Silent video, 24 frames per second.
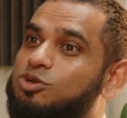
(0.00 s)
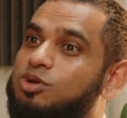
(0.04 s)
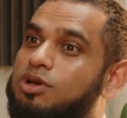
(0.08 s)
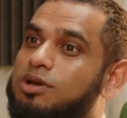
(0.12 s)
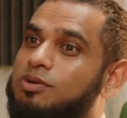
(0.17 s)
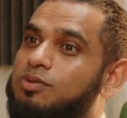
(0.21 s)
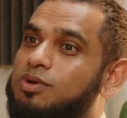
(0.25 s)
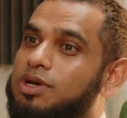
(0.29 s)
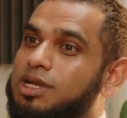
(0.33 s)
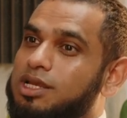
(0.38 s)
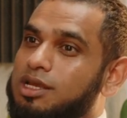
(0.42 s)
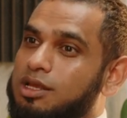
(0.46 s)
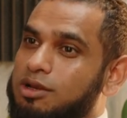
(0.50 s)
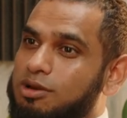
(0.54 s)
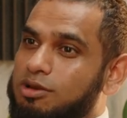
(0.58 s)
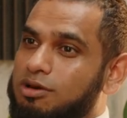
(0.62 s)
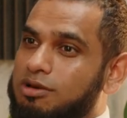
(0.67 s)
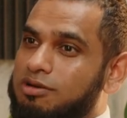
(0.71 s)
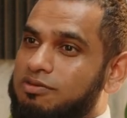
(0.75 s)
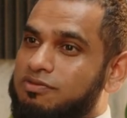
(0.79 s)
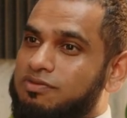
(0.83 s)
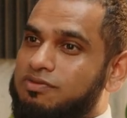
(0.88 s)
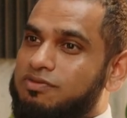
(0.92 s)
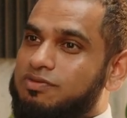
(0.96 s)
took away a
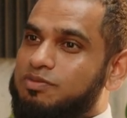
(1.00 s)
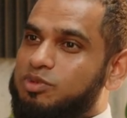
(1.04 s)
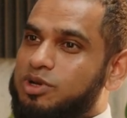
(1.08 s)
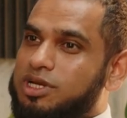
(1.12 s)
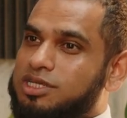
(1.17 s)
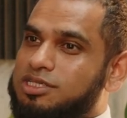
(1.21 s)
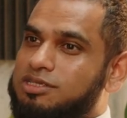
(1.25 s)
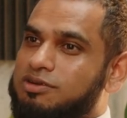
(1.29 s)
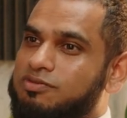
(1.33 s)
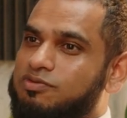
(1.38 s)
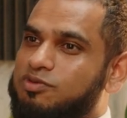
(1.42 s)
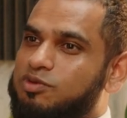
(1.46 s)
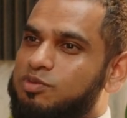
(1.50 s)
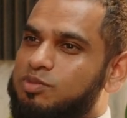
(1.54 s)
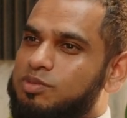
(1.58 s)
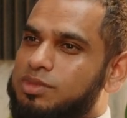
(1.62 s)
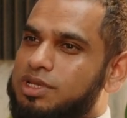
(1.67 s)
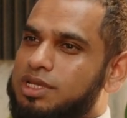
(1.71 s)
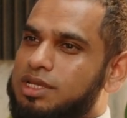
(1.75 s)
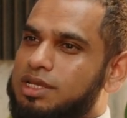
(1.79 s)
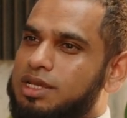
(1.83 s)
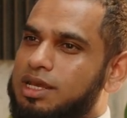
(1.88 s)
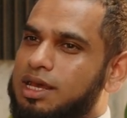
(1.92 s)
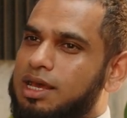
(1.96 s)
lot of pressure from
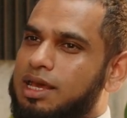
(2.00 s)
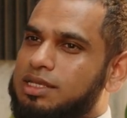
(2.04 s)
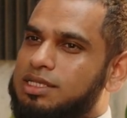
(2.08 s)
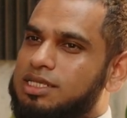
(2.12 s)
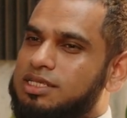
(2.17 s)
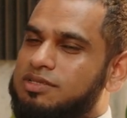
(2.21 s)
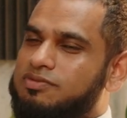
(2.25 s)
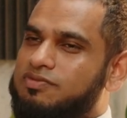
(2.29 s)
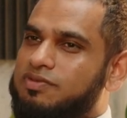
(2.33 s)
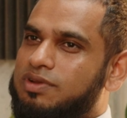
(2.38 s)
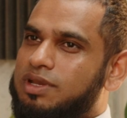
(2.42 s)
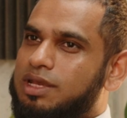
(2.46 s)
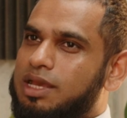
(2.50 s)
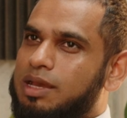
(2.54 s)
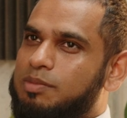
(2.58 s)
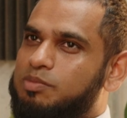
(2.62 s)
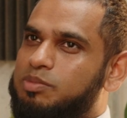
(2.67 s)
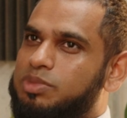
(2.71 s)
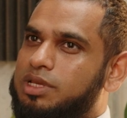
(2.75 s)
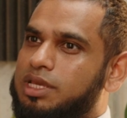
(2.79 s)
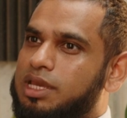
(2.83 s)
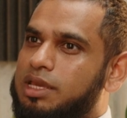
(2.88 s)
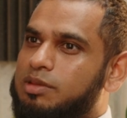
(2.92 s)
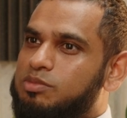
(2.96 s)
me I just I
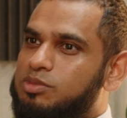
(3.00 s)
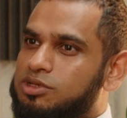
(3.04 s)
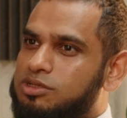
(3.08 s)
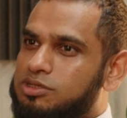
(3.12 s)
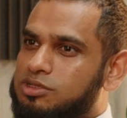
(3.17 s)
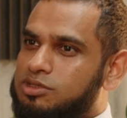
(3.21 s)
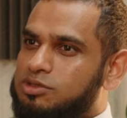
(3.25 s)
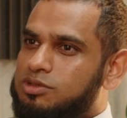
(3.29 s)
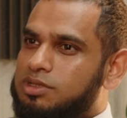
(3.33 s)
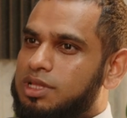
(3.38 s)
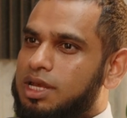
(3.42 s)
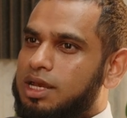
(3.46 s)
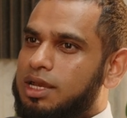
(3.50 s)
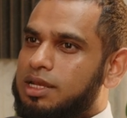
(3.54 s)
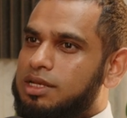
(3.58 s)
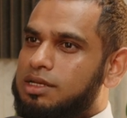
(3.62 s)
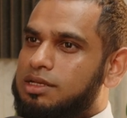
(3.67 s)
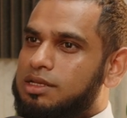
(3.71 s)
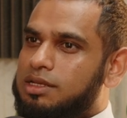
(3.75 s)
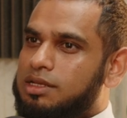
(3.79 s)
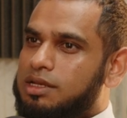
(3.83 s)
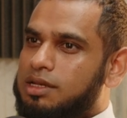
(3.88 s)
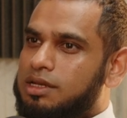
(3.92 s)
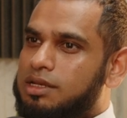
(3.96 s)
became used to the
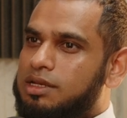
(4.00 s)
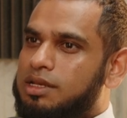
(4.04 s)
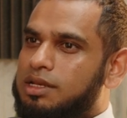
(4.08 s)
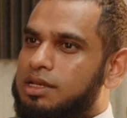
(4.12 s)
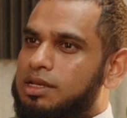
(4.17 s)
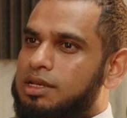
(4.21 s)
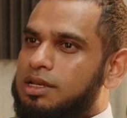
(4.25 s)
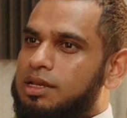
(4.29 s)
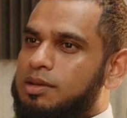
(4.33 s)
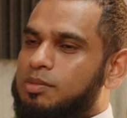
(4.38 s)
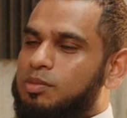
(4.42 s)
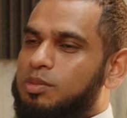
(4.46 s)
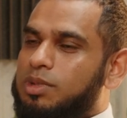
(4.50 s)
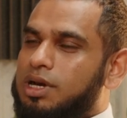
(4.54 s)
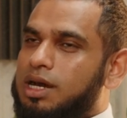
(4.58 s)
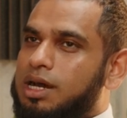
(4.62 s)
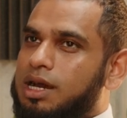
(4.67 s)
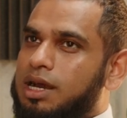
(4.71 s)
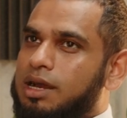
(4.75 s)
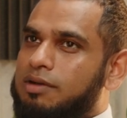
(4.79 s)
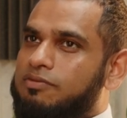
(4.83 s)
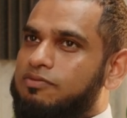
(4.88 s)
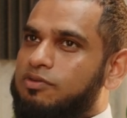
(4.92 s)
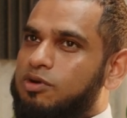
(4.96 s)
idea
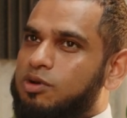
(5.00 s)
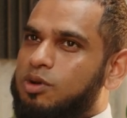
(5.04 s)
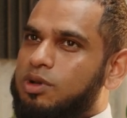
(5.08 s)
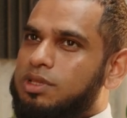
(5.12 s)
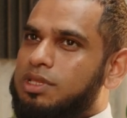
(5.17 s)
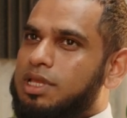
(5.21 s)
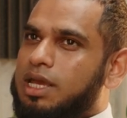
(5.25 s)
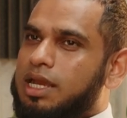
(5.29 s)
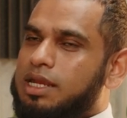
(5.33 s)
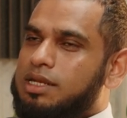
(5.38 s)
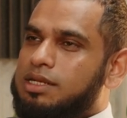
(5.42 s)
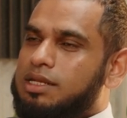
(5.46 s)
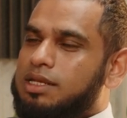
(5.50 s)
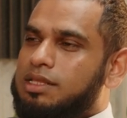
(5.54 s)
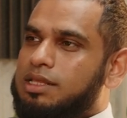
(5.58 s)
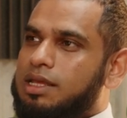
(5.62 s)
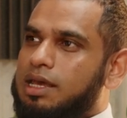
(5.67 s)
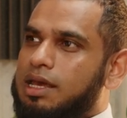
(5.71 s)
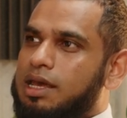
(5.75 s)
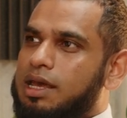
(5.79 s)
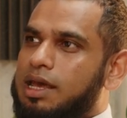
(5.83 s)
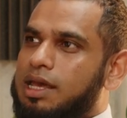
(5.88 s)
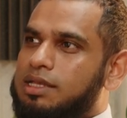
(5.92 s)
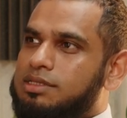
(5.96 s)
but I forgot the idea
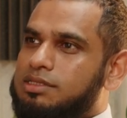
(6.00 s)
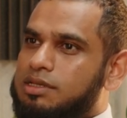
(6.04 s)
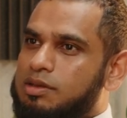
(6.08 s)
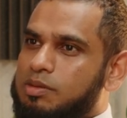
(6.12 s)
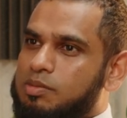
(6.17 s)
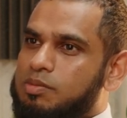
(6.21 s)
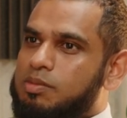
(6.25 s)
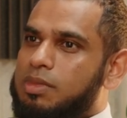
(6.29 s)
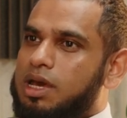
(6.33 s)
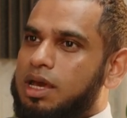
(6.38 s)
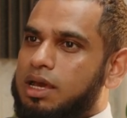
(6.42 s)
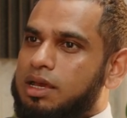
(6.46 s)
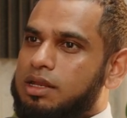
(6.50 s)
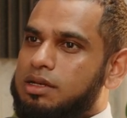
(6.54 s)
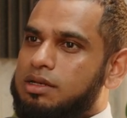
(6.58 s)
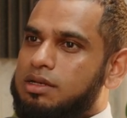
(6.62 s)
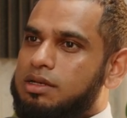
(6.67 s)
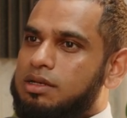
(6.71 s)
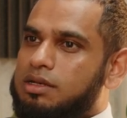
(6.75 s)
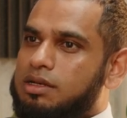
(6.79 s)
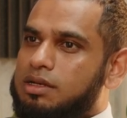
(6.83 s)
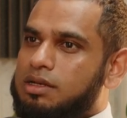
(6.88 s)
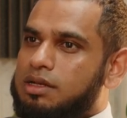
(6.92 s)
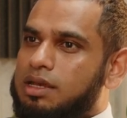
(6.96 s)
that as a
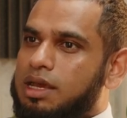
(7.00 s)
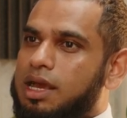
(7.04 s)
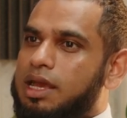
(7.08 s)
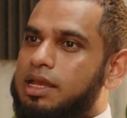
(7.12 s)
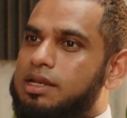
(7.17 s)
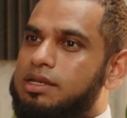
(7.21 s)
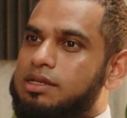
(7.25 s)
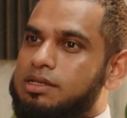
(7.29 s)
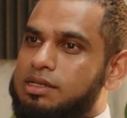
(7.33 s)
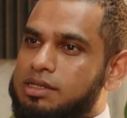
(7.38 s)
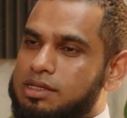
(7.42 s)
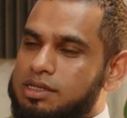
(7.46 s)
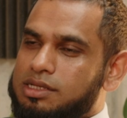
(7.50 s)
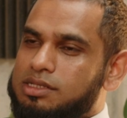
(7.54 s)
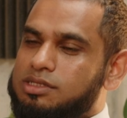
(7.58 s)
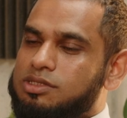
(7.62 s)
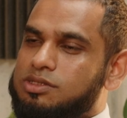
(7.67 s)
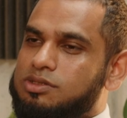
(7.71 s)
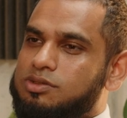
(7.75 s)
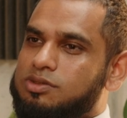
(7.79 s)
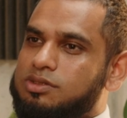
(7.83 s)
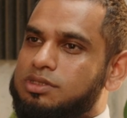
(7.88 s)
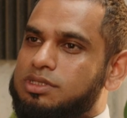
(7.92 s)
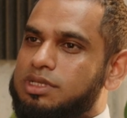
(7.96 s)
man, I
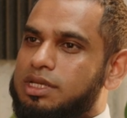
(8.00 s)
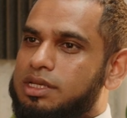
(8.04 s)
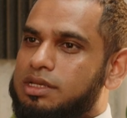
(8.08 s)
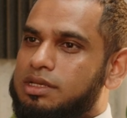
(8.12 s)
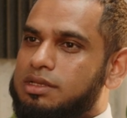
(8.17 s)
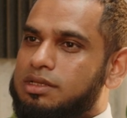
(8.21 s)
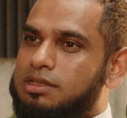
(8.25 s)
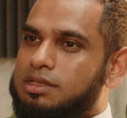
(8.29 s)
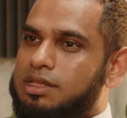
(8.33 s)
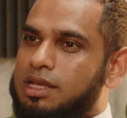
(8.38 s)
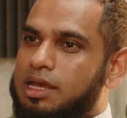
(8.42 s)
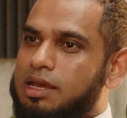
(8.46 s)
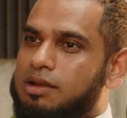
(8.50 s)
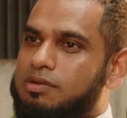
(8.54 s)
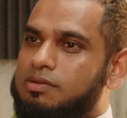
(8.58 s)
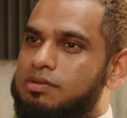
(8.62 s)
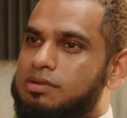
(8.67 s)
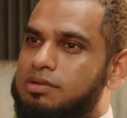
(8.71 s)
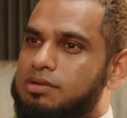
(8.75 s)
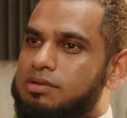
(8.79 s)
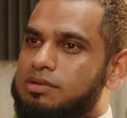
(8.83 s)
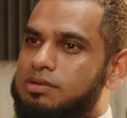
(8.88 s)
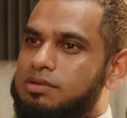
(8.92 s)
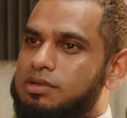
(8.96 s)
need to take
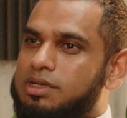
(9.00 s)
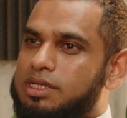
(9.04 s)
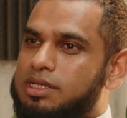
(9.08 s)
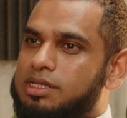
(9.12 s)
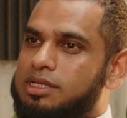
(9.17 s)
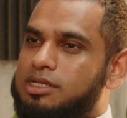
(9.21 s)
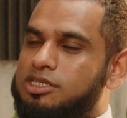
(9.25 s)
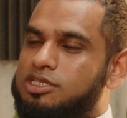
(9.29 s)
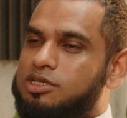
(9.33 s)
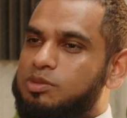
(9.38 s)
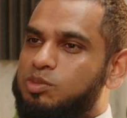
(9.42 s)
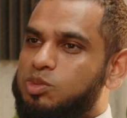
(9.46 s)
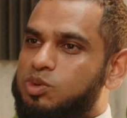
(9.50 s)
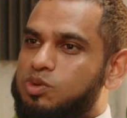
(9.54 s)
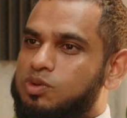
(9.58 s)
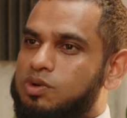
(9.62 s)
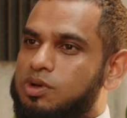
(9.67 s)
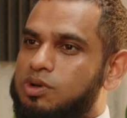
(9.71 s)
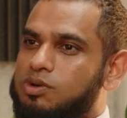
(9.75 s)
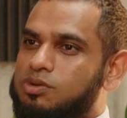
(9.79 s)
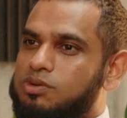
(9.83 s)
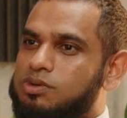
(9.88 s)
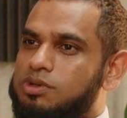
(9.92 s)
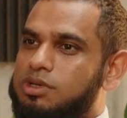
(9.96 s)
that leadership
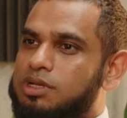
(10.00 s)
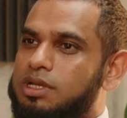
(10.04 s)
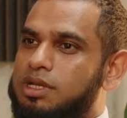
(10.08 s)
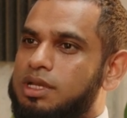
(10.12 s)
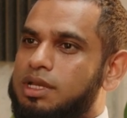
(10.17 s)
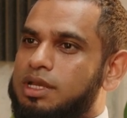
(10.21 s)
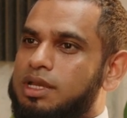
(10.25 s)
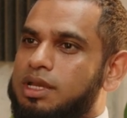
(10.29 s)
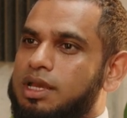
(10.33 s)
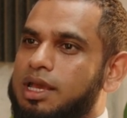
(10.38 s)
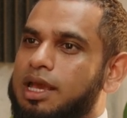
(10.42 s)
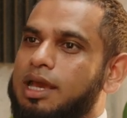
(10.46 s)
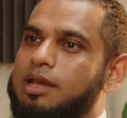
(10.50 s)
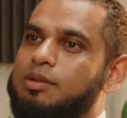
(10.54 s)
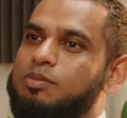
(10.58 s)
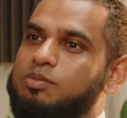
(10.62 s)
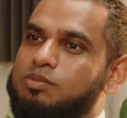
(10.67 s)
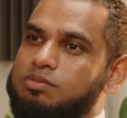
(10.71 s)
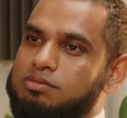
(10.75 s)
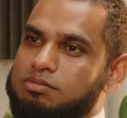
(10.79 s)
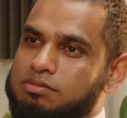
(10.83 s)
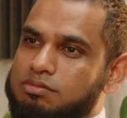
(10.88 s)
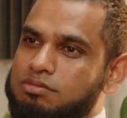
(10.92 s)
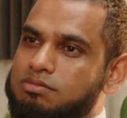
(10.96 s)
role
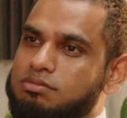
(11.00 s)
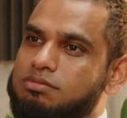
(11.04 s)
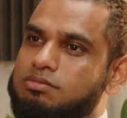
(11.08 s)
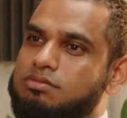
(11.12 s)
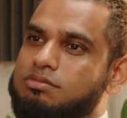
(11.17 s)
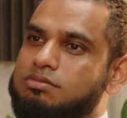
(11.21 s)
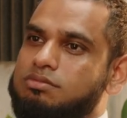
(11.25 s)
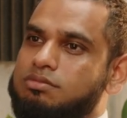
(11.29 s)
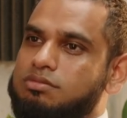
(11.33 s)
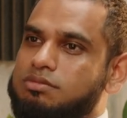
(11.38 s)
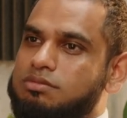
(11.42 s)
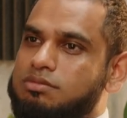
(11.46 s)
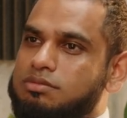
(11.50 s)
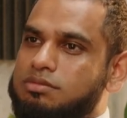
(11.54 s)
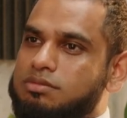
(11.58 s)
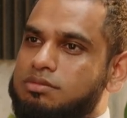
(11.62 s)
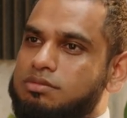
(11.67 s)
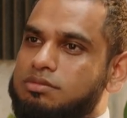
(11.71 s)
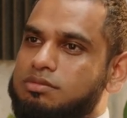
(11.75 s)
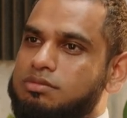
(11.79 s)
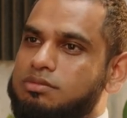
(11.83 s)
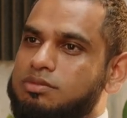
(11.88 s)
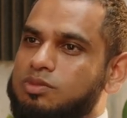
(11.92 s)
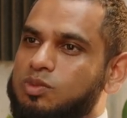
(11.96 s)
and
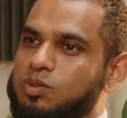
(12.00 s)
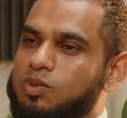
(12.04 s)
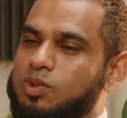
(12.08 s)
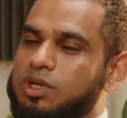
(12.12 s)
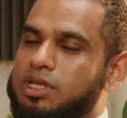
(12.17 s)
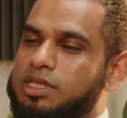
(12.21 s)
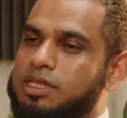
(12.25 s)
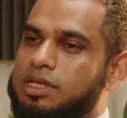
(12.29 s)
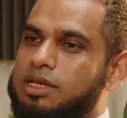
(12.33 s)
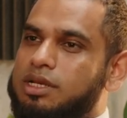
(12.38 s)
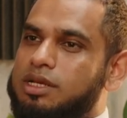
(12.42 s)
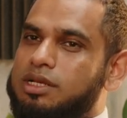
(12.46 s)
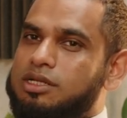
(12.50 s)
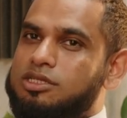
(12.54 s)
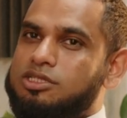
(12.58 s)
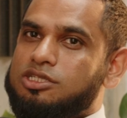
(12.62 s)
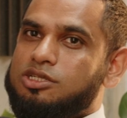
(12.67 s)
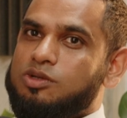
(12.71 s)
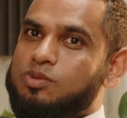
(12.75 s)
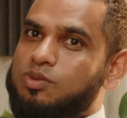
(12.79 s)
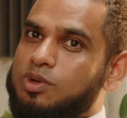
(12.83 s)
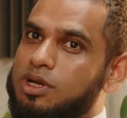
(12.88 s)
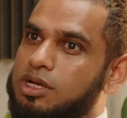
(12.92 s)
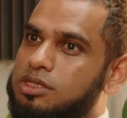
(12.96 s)
whether
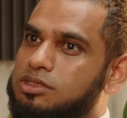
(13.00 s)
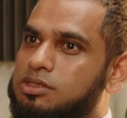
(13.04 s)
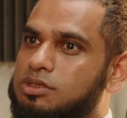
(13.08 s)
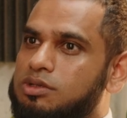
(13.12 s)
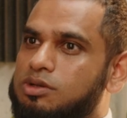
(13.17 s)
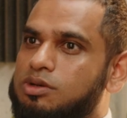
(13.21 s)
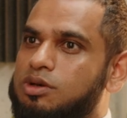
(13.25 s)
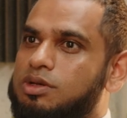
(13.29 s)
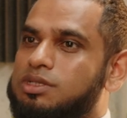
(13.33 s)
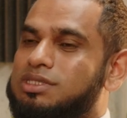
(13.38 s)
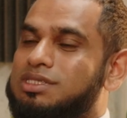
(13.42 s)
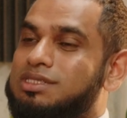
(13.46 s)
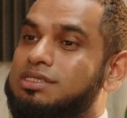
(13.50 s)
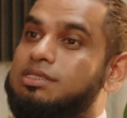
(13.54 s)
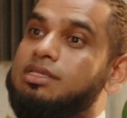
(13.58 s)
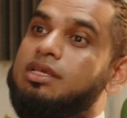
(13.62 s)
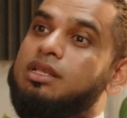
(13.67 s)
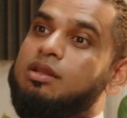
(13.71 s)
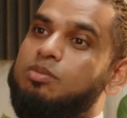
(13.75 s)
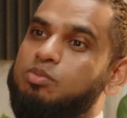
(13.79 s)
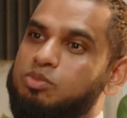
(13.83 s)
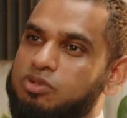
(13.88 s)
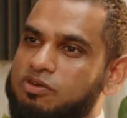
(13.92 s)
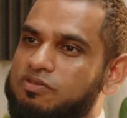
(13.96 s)
she works or not,
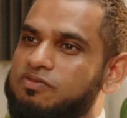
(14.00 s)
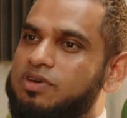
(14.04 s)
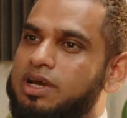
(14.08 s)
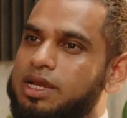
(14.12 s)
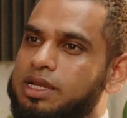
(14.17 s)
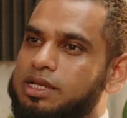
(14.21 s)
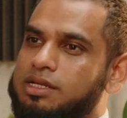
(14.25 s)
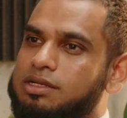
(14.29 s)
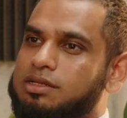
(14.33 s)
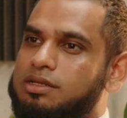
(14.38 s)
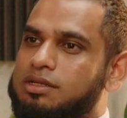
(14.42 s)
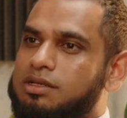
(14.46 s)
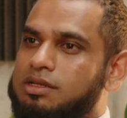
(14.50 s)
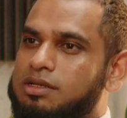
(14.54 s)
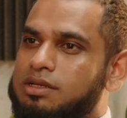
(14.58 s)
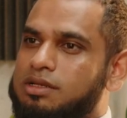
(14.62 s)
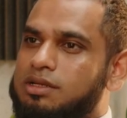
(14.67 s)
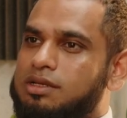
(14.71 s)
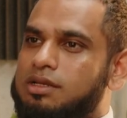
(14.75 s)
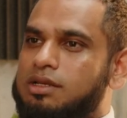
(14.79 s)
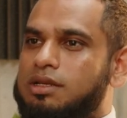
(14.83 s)
still provide.